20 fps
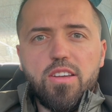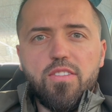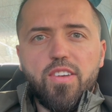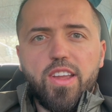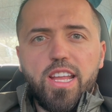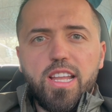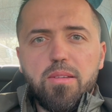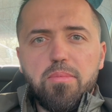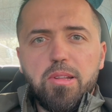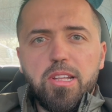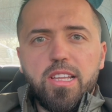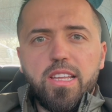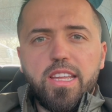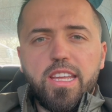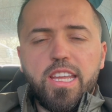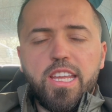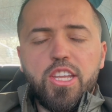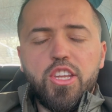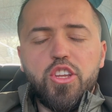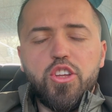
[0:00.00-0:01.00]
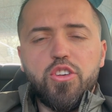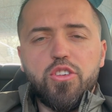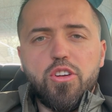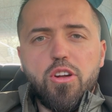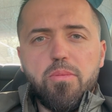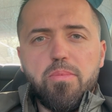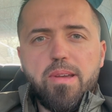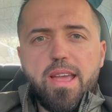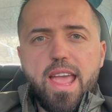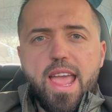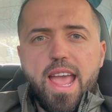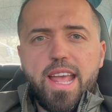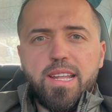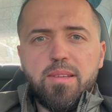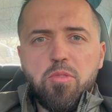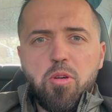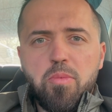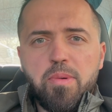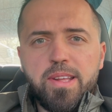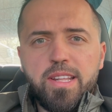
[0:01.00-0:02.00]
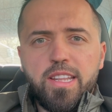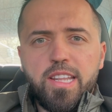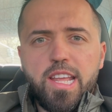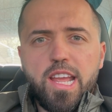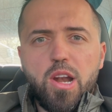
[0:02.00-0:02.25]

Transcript: available in Europe at the moment.